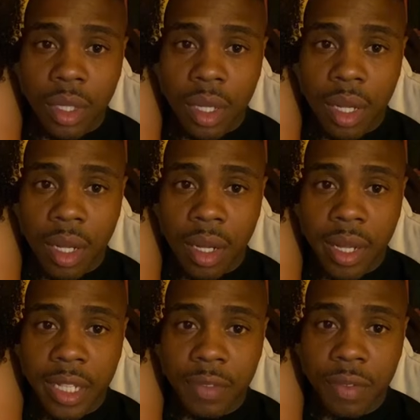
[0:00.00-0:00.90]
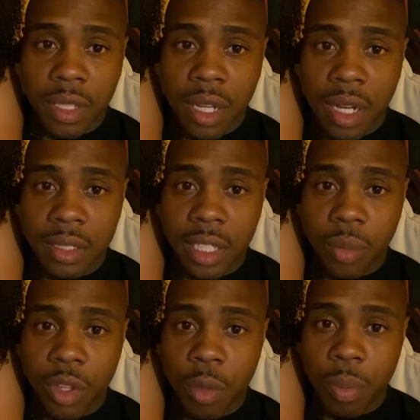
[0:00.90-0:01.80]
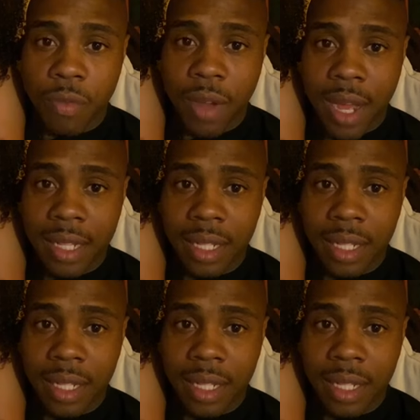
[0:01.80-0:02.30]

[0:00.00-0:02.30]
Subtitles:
SV the God say, when you provide the